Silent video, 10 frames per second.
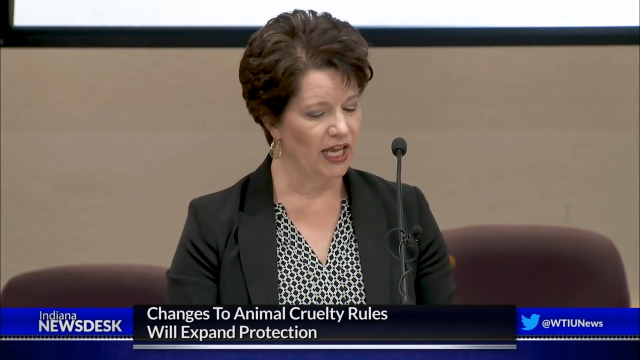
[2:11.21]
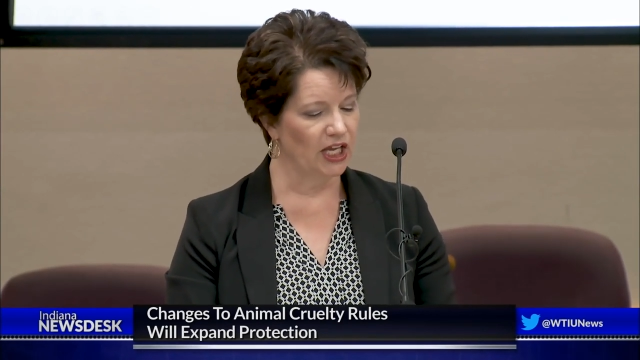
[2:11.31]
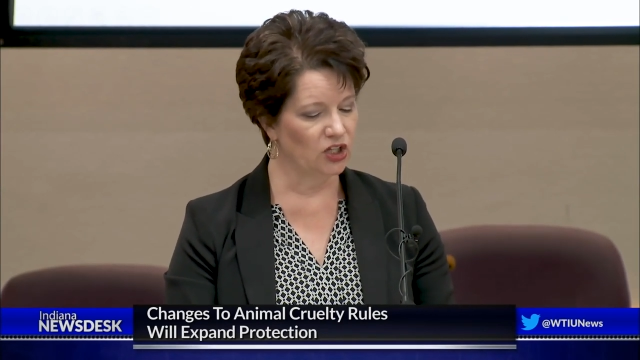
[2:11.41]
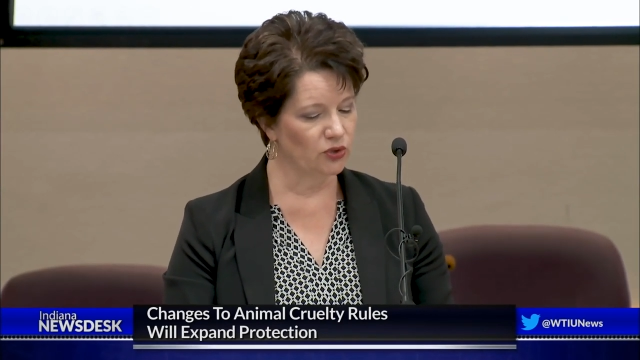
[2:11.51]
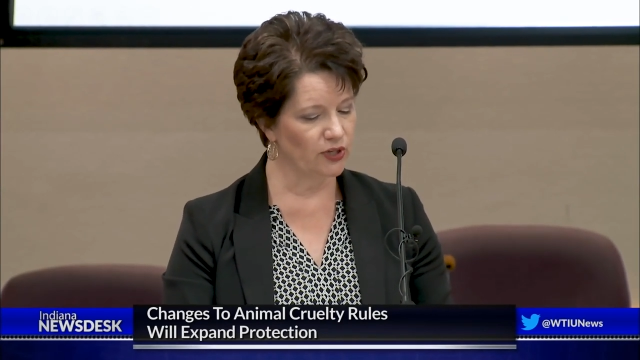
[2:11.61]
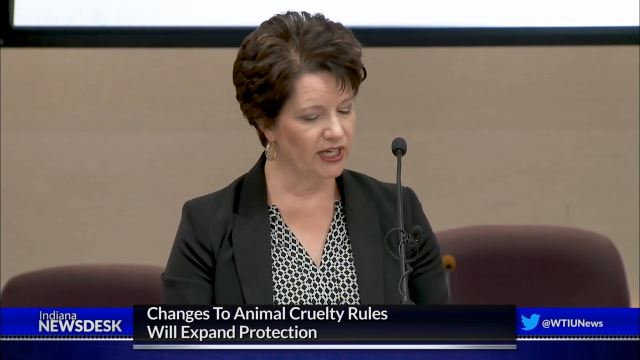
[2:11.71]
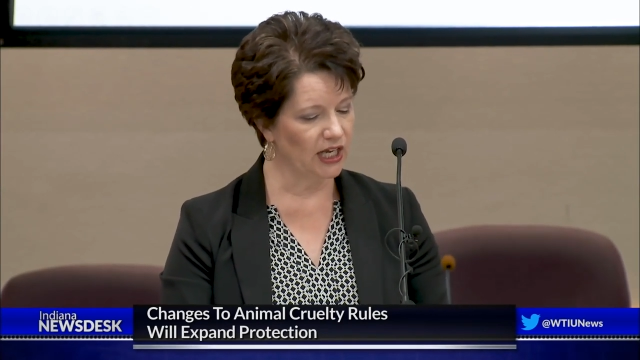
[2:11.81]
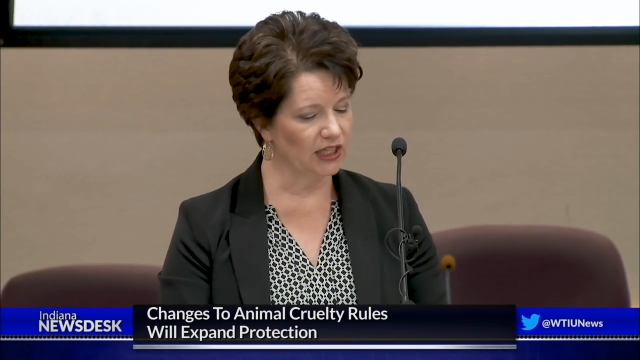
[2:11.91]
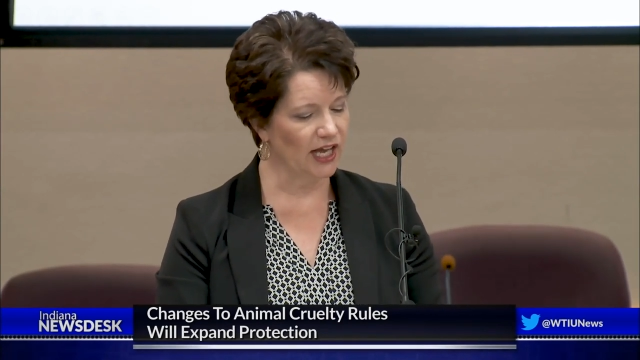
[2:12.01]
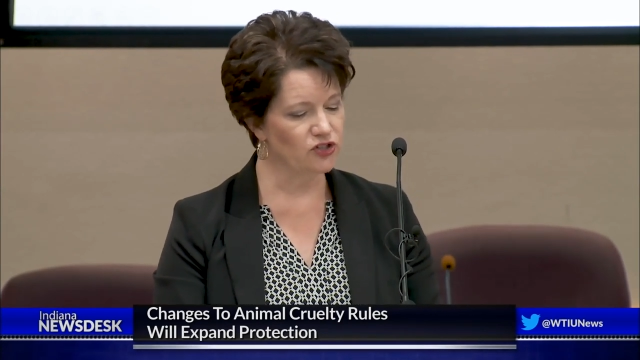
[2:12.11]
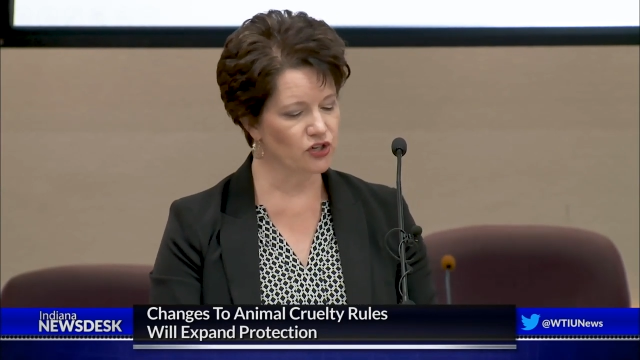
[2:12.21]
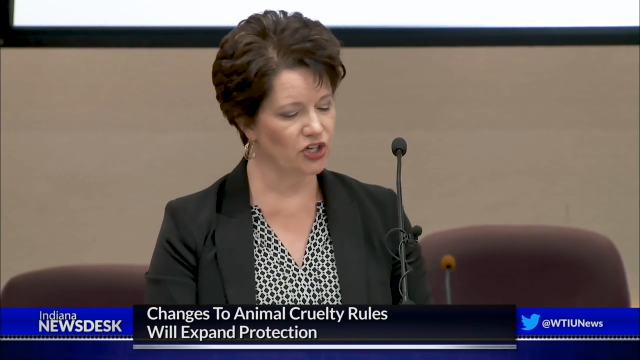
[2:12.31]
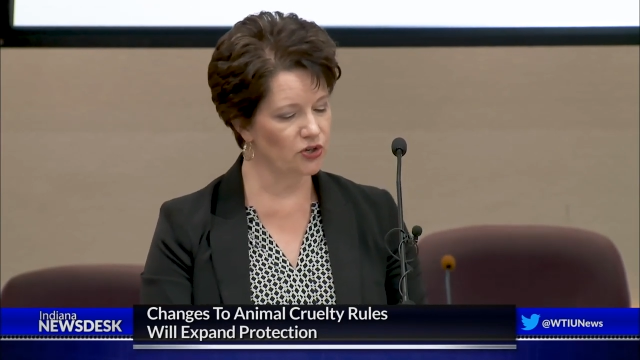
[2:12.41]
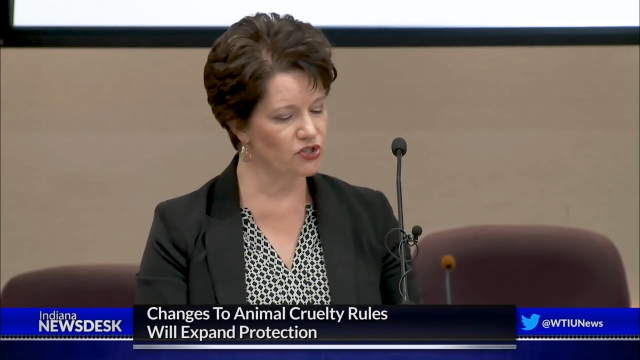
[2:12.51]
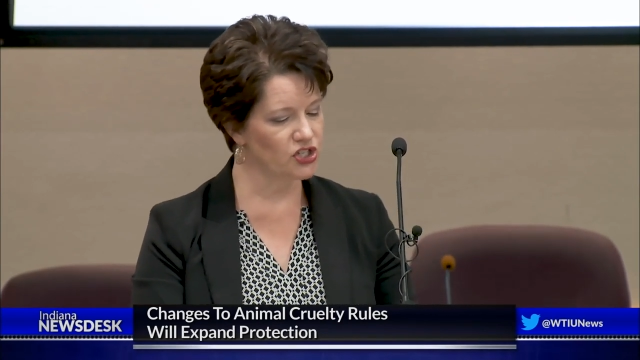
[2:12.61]
including
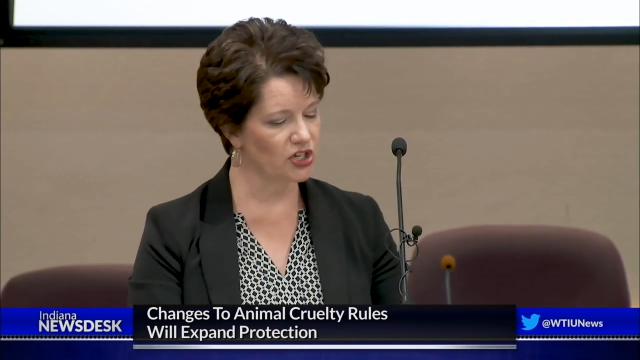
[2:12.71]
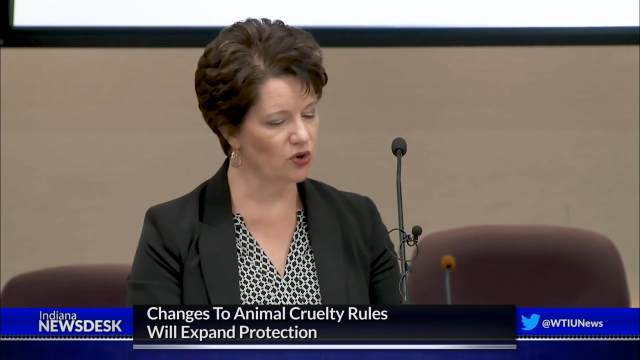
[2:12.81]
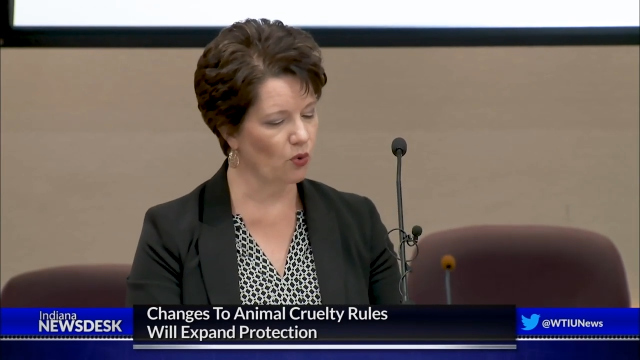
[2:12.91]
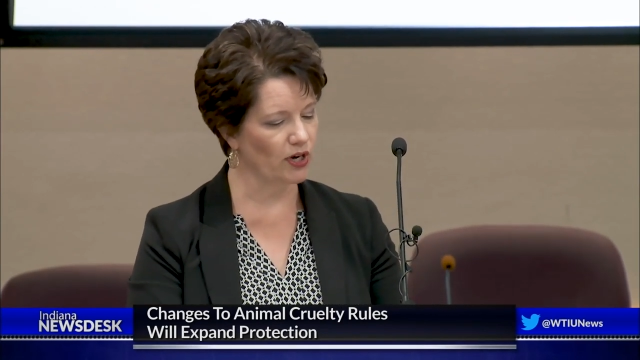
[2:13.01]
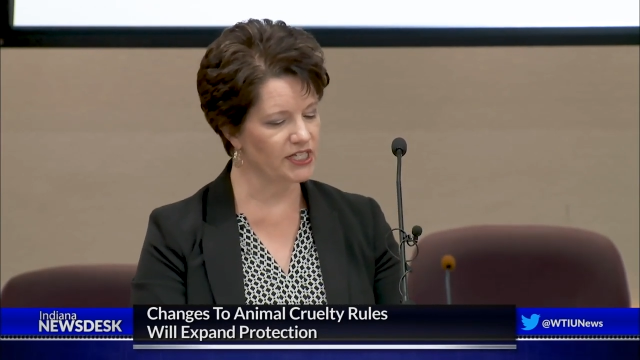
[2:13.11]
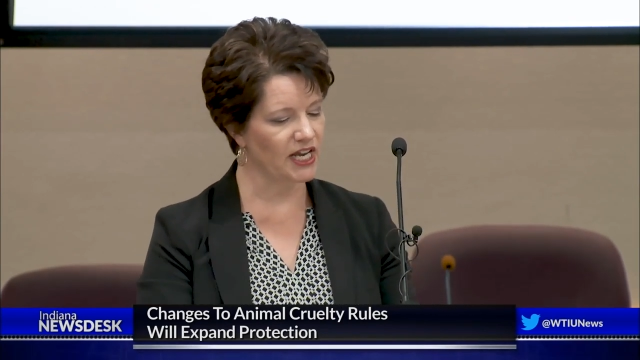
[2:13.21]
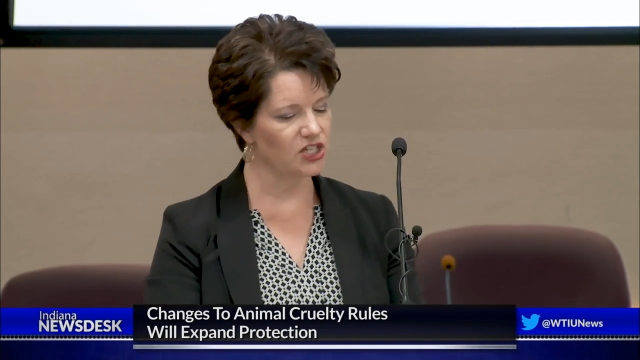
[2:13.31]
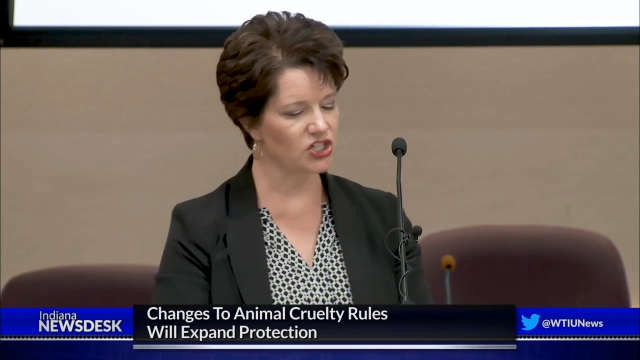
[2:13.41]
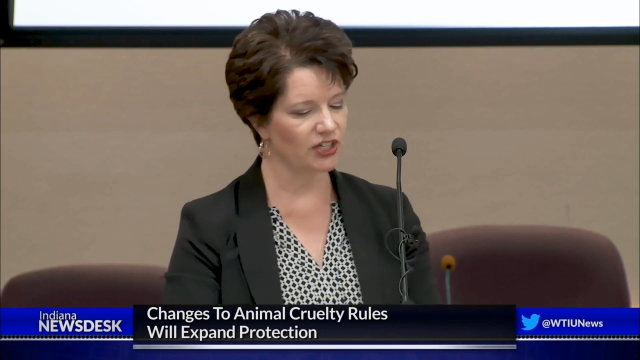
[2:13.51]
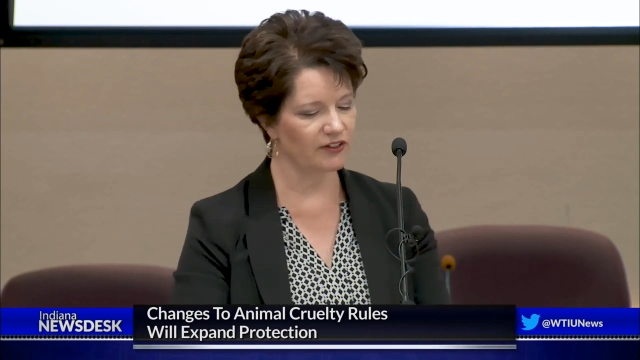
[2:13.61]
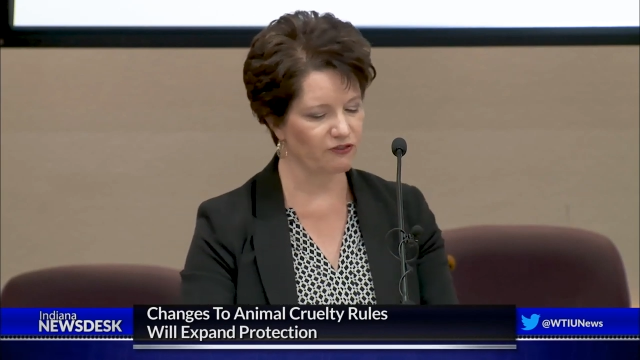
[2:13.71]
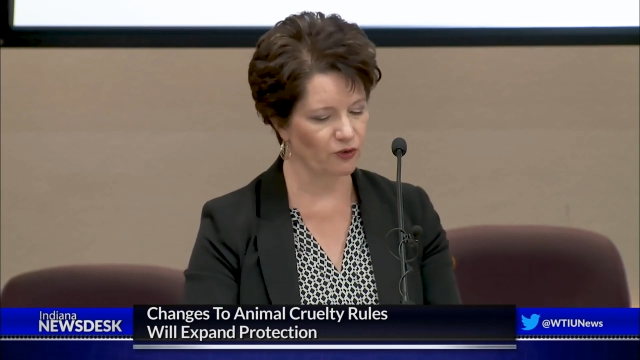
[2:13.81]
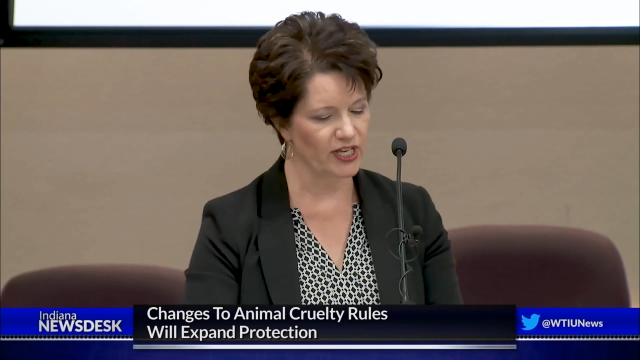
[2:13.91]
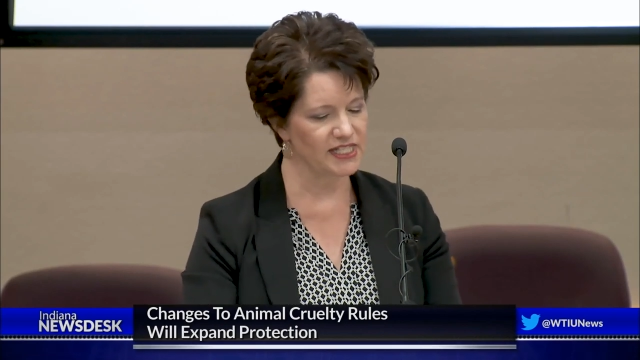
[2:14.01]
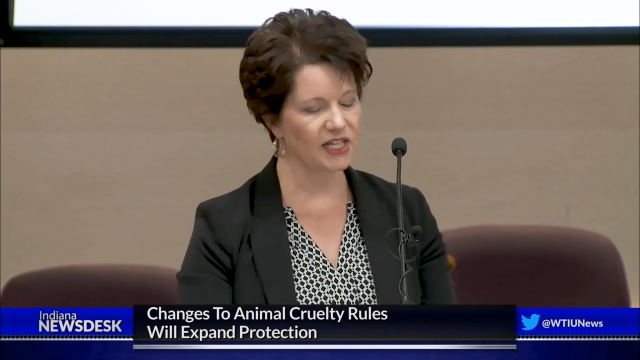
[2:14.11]
electrocution or intentionally
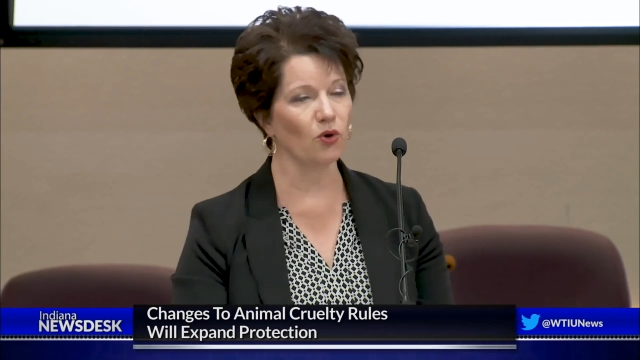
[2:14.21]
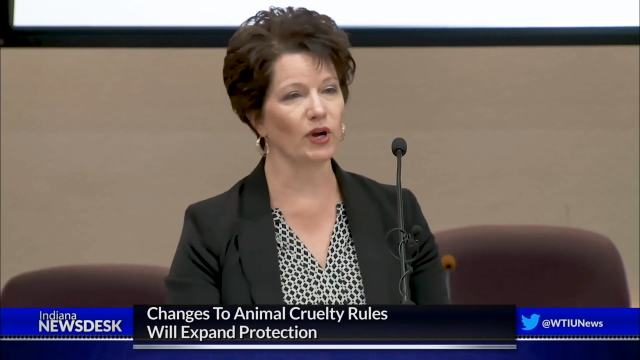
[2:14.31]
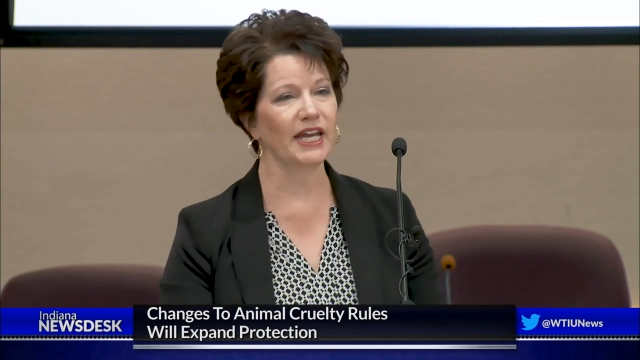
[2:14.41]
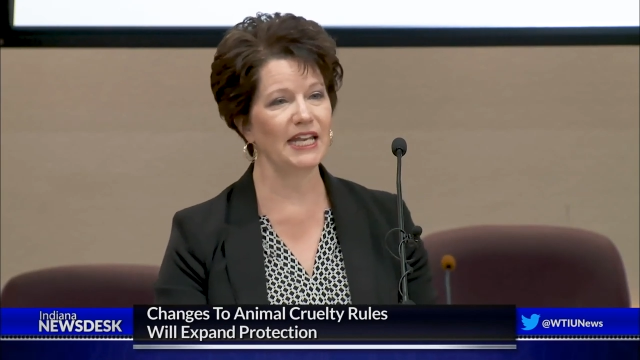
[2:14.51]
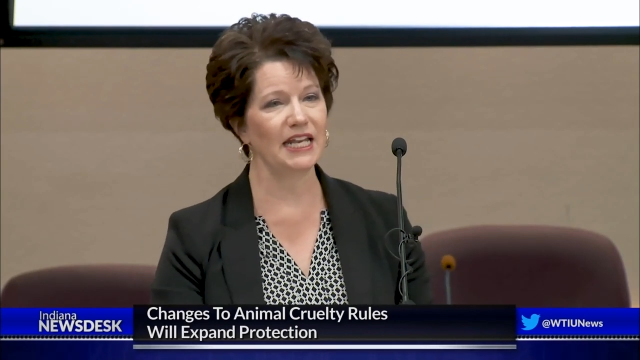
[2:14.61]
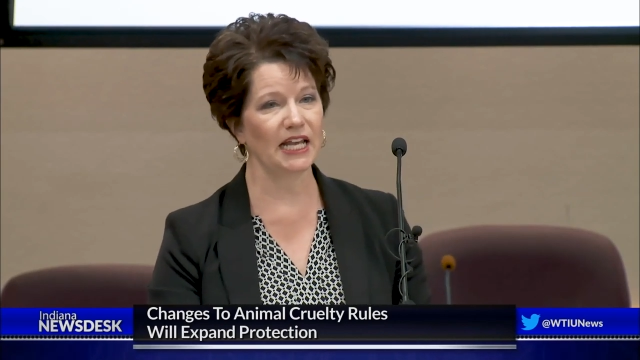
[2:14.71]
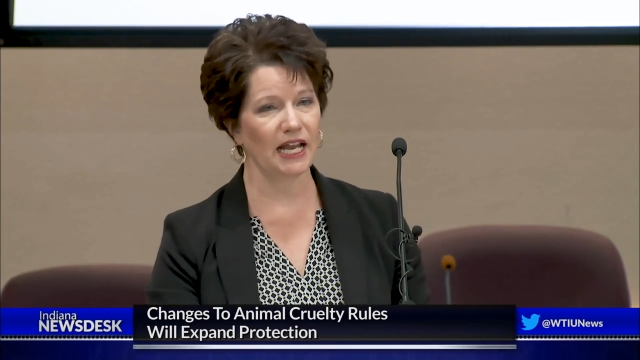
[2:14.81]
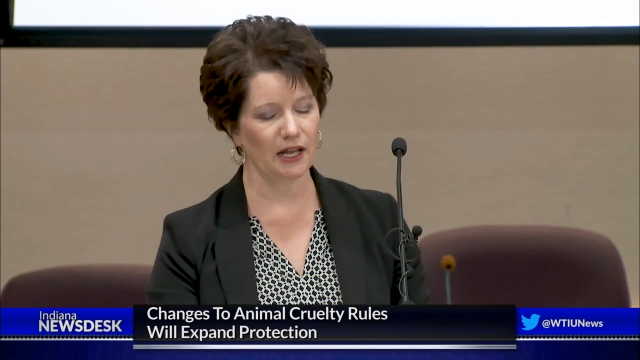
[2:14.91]
freezing or heating an